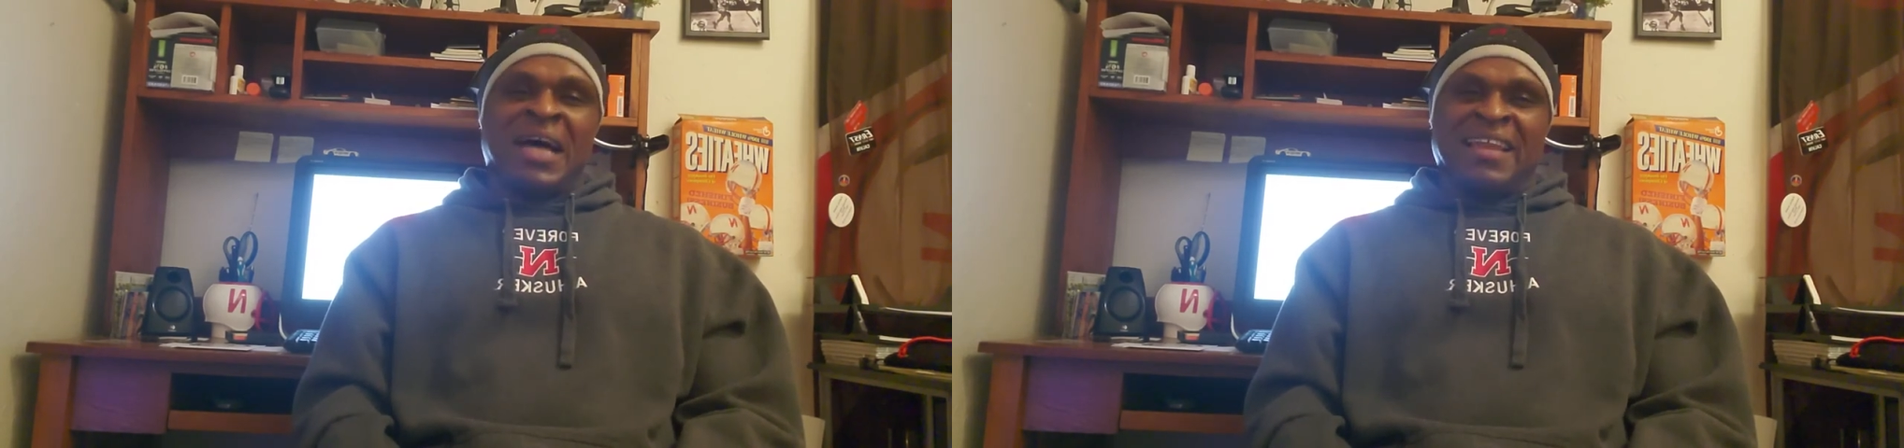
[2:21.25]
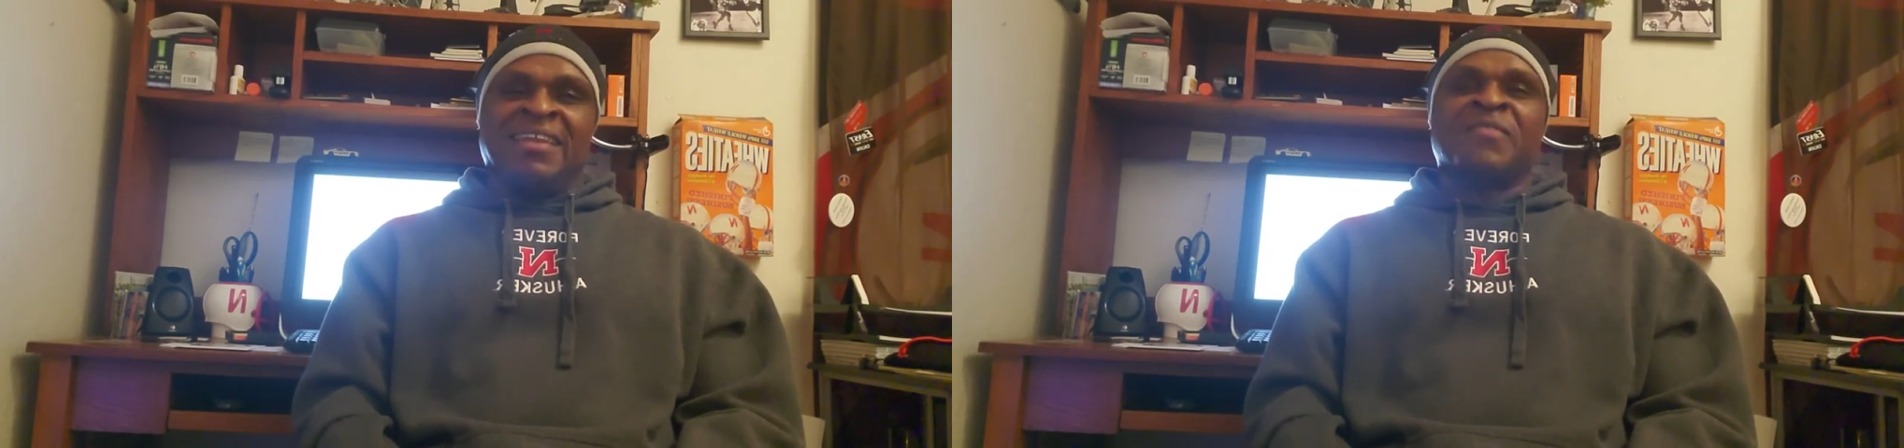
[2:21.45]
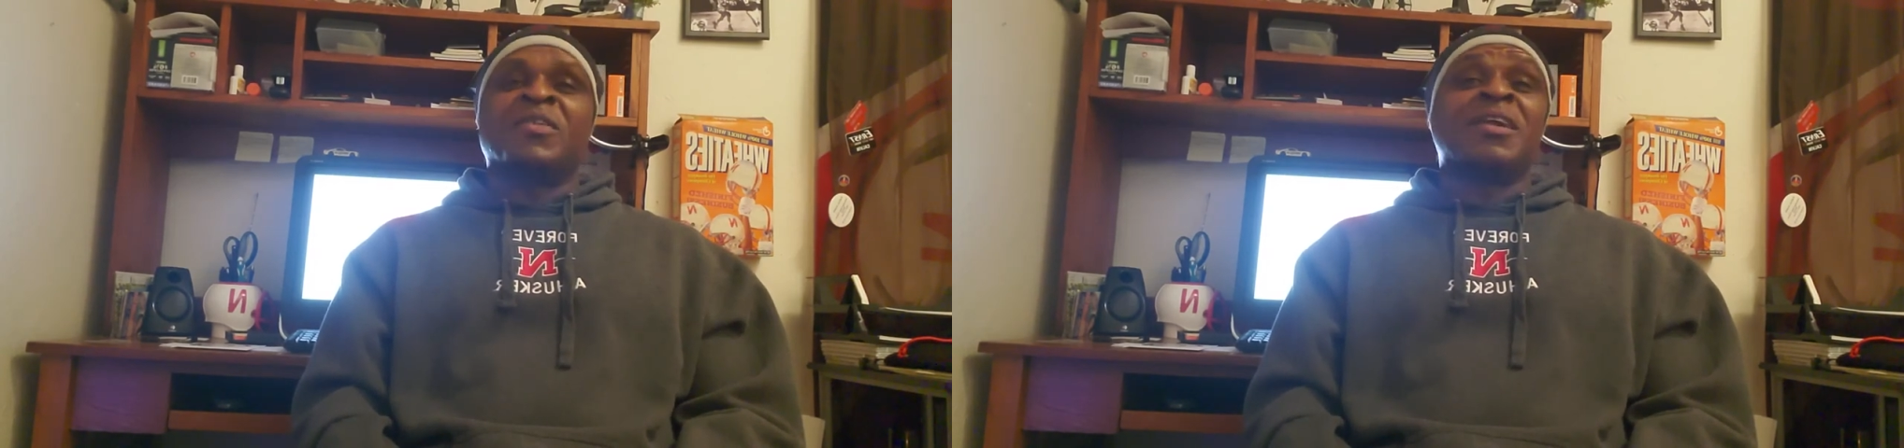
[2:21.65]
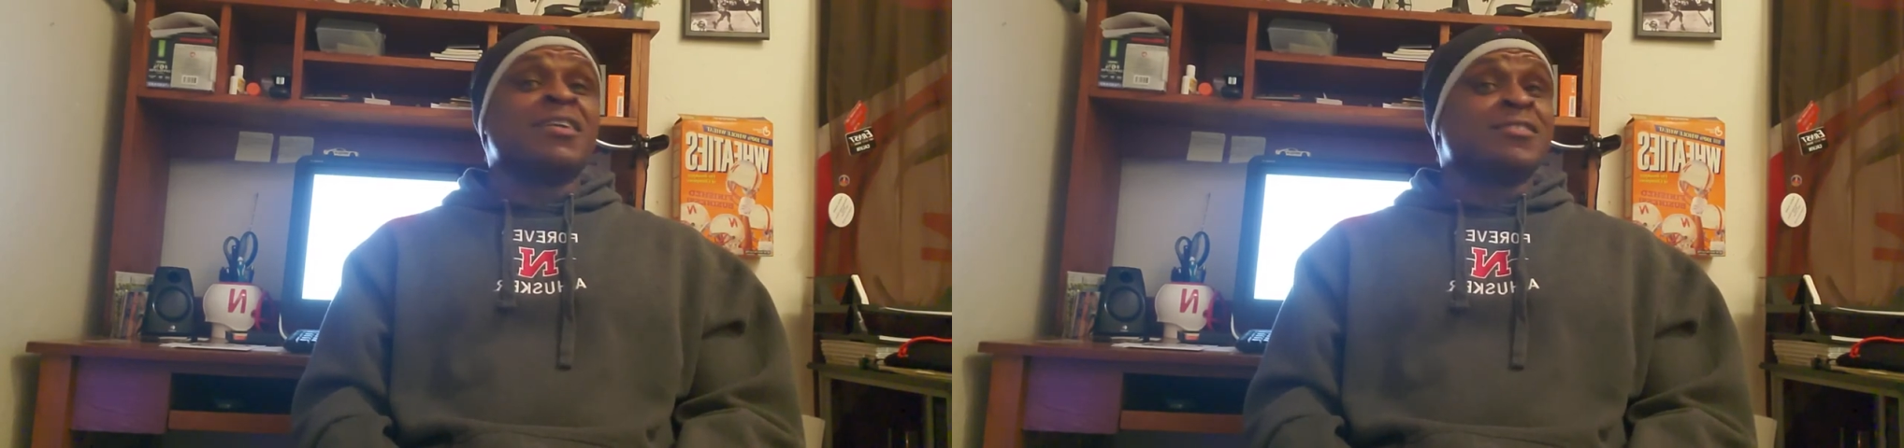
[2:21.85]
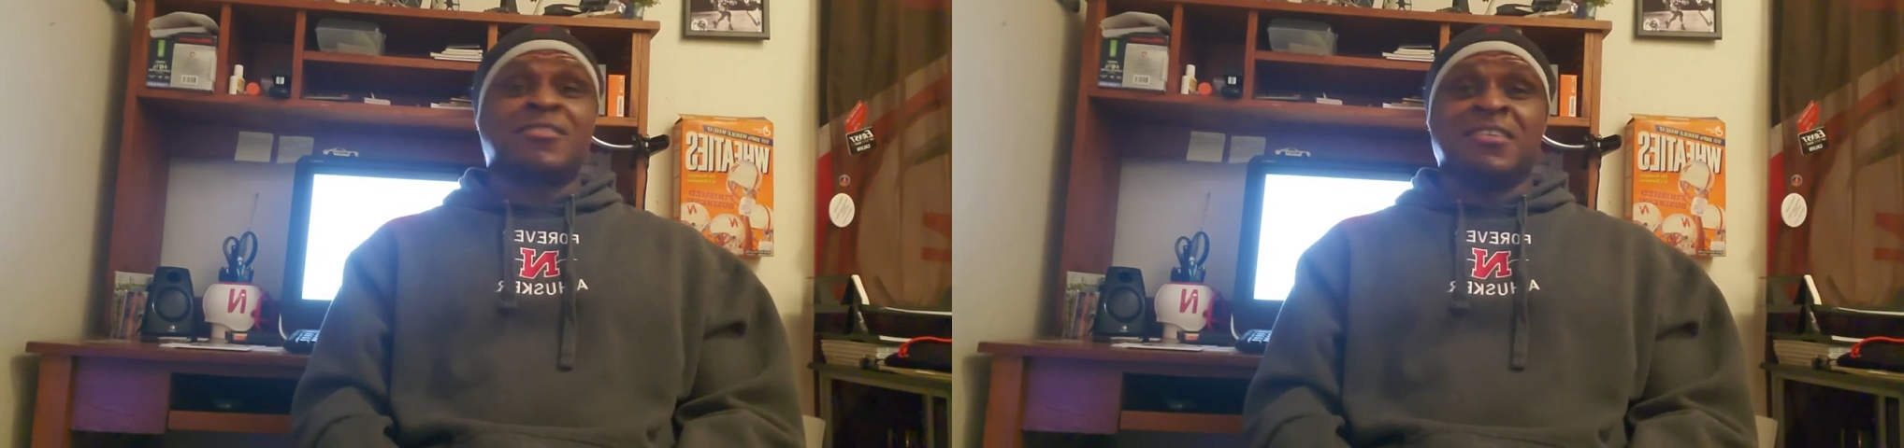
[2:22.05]
I never
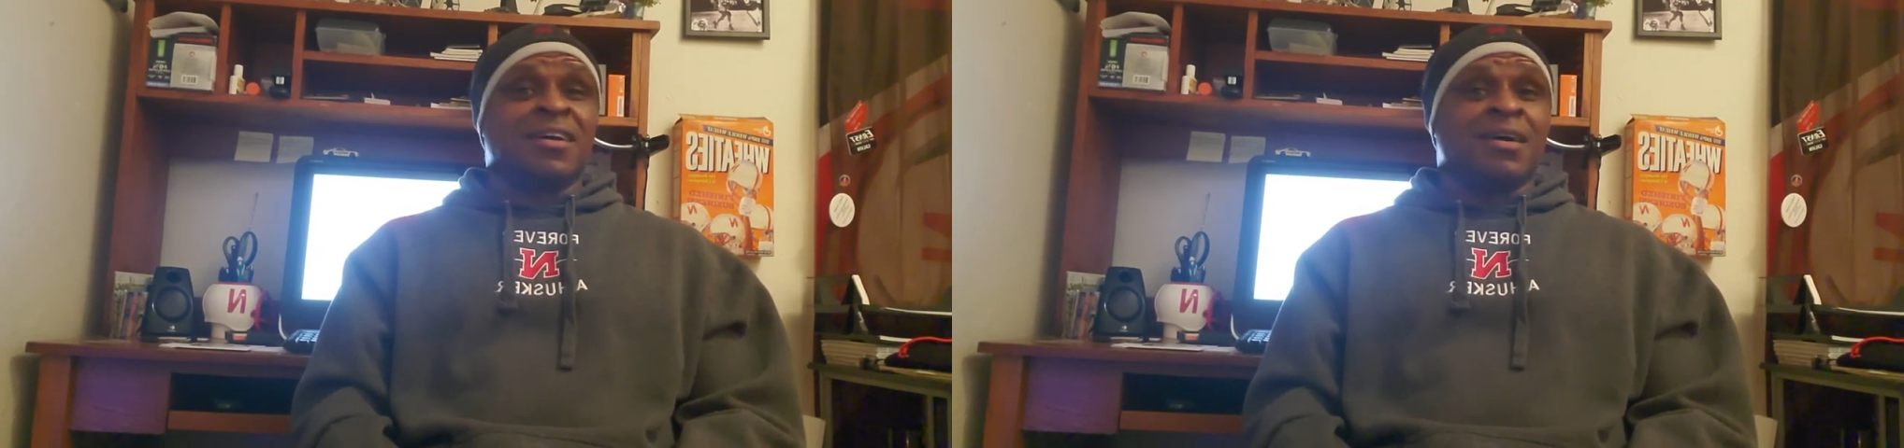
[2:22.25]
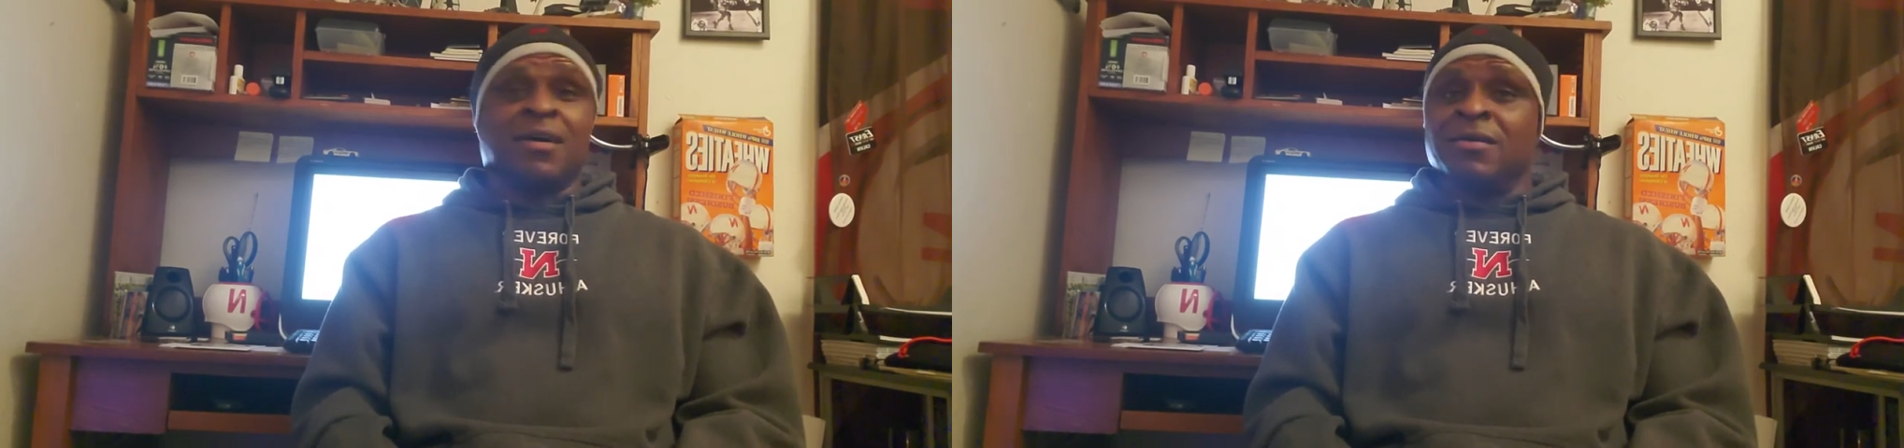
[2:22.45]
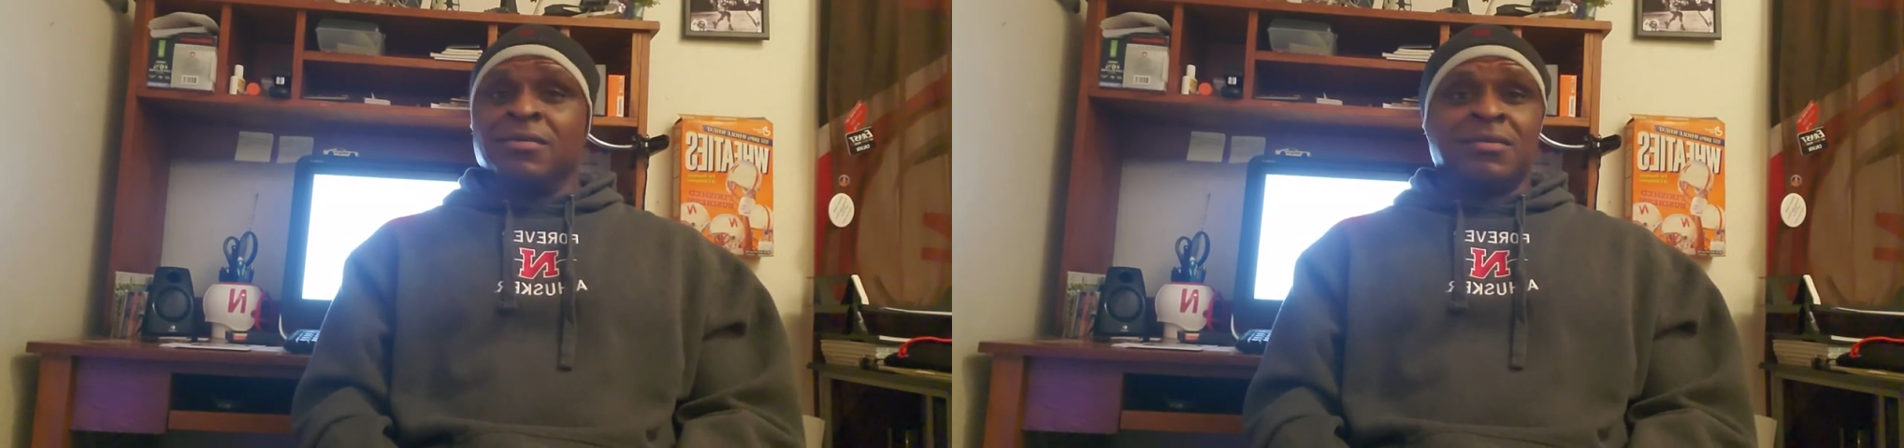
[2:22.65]
lost to y'all.